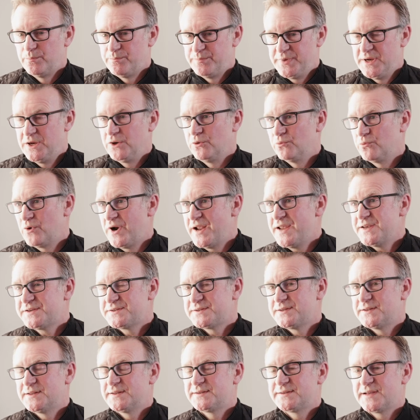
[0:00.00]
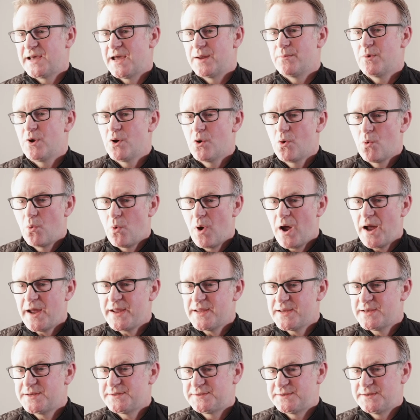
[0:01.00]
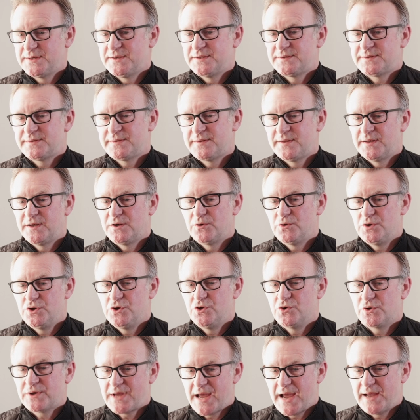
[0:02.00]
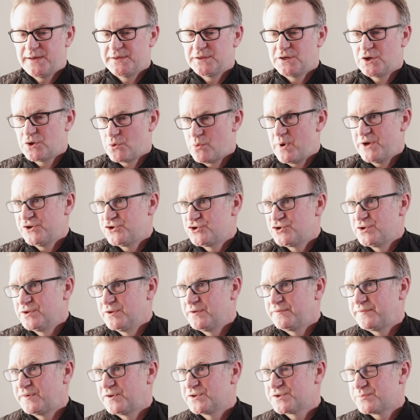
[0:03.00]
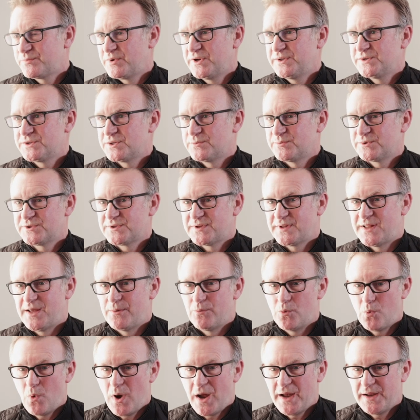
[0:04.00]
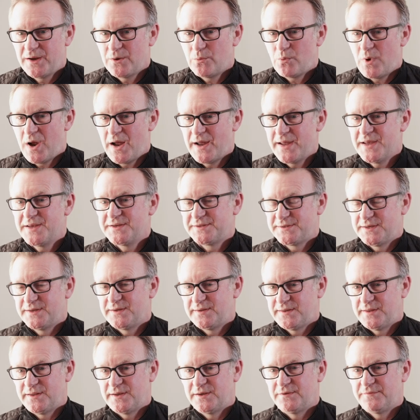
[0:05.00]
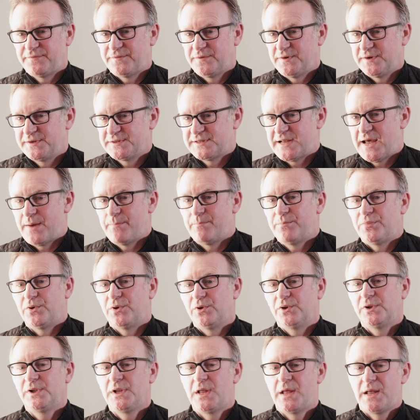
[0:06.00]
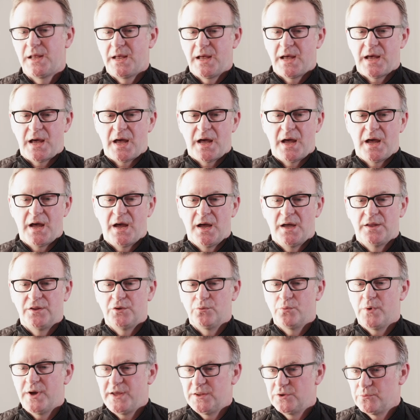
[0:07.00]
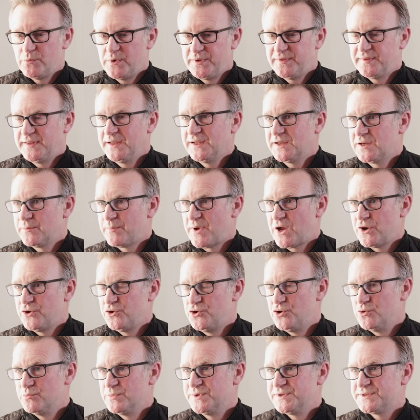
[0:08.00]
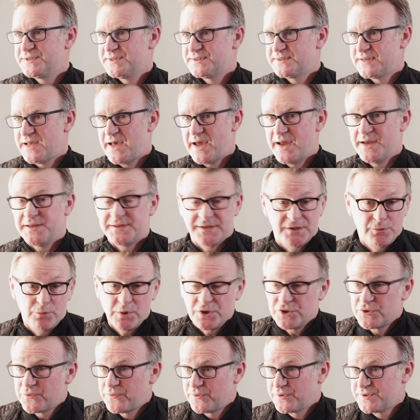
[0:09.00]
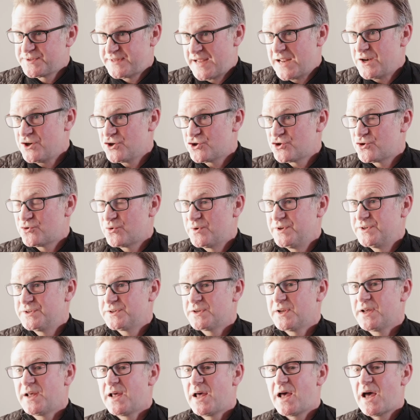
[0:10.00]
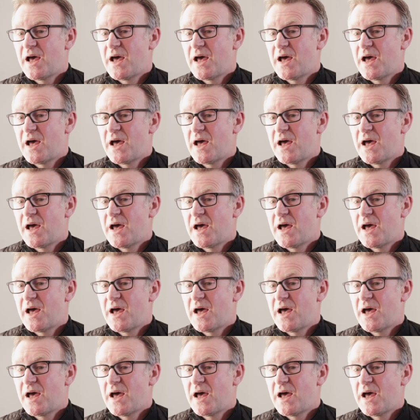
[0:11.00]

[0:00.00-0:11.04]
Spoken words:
being raised at the time, why is it that you can't question the first principles of them? Why is it that, for example, the way that we think about human society, which for centuries